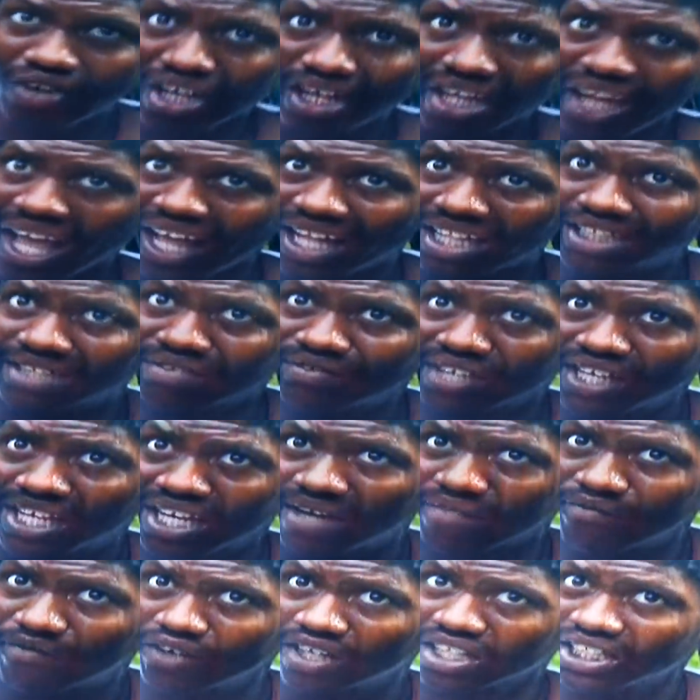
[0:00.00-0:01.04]
12 activity
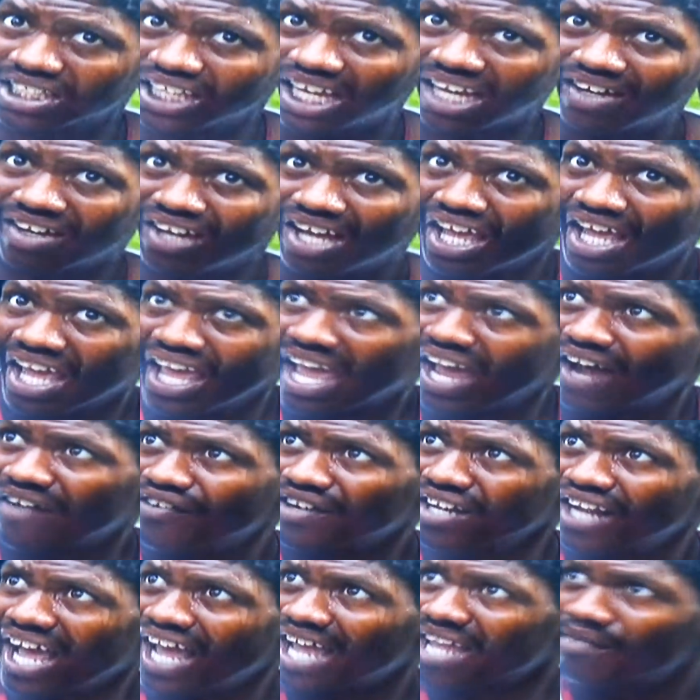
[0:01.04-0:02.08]
come from this house
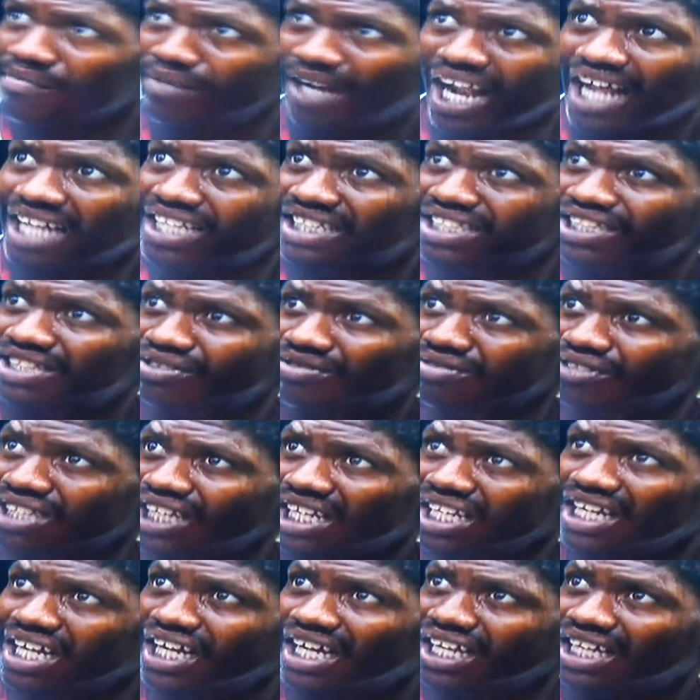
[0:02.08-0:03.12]
every night, but I just don't
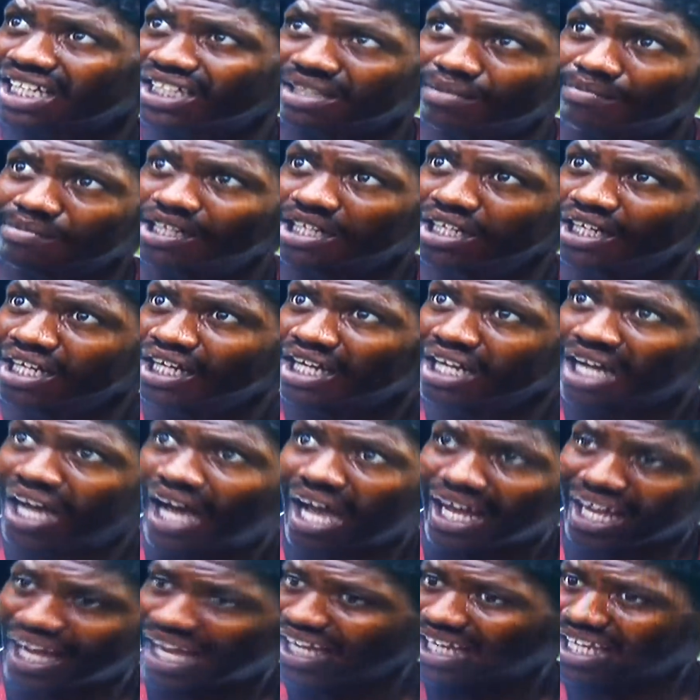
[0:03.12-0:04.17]
see nothing because I'm,
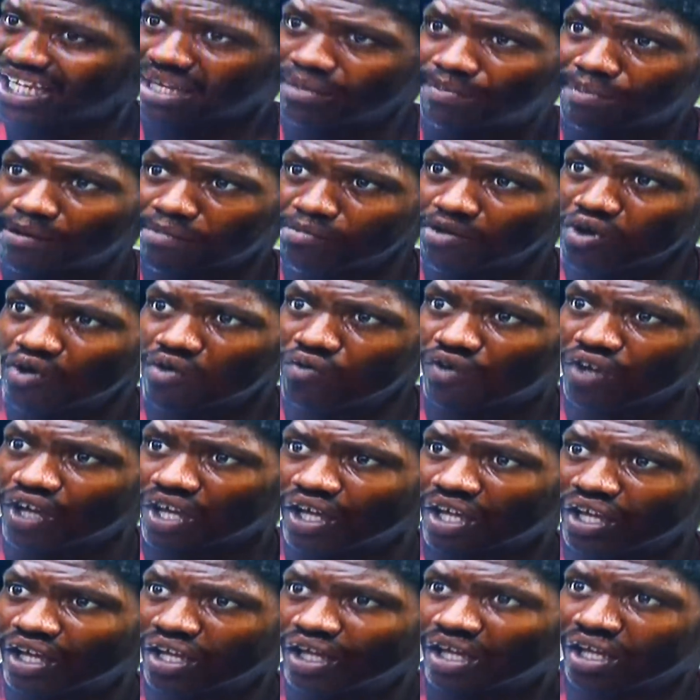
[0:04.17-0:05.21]
I, keep it moving.
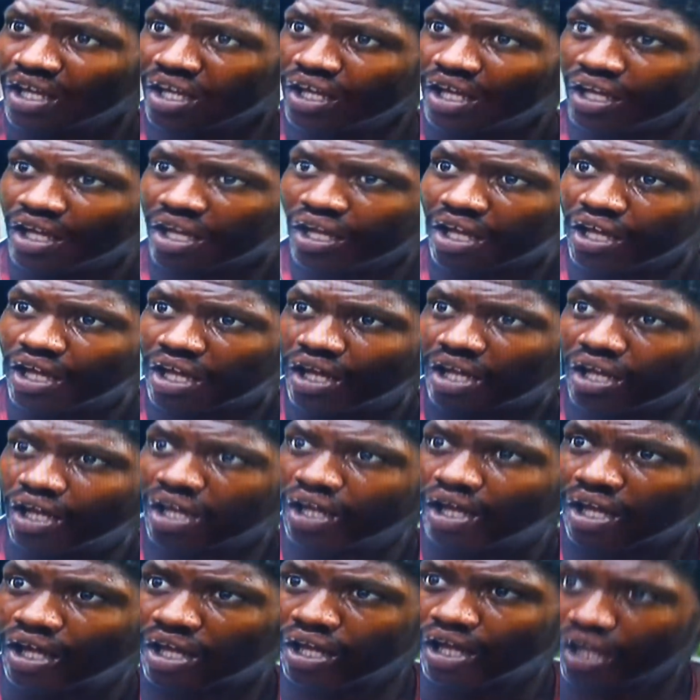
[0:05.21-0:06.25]
All right, well, I'll
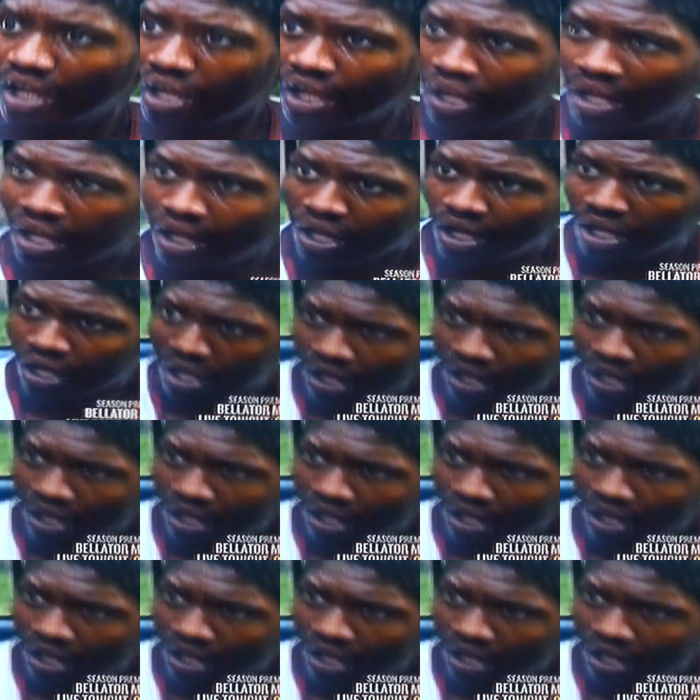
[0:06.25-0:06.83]
send, I'll send